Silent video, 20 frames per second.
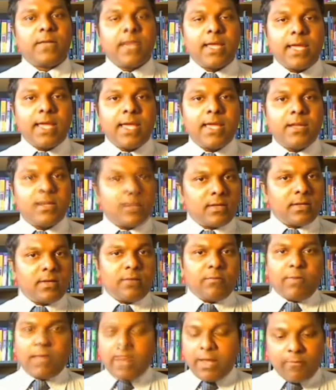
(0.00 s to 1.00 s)
Again,
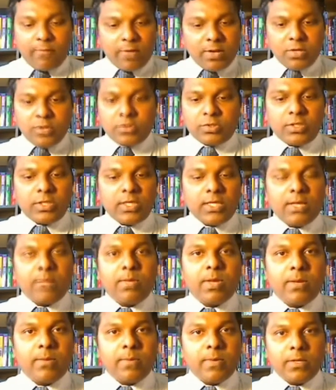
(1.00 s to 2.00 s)
Whenever you see the
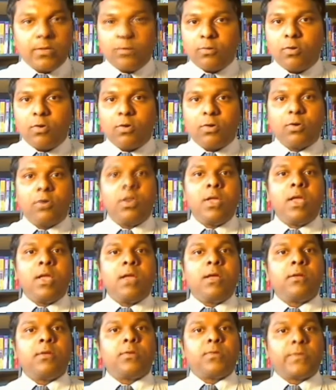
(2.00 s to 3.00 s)
baby, you go
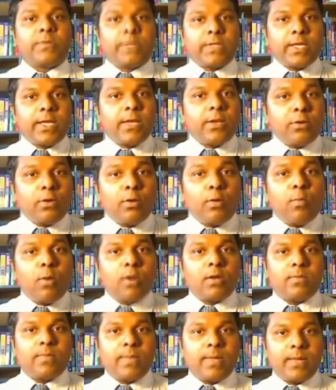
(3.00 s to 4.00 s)
to see a
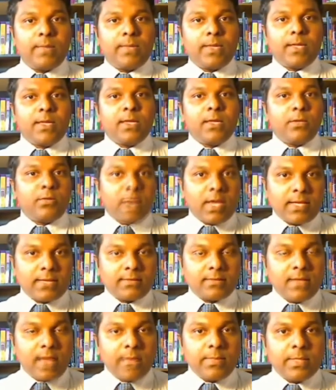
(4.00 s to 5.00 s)
newborn baby, you
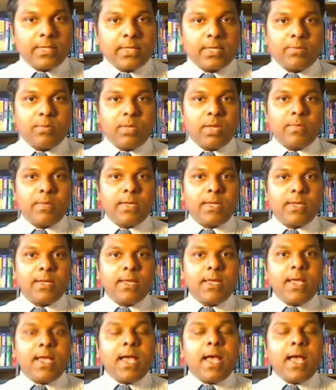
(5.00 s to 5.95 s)
examine the baby,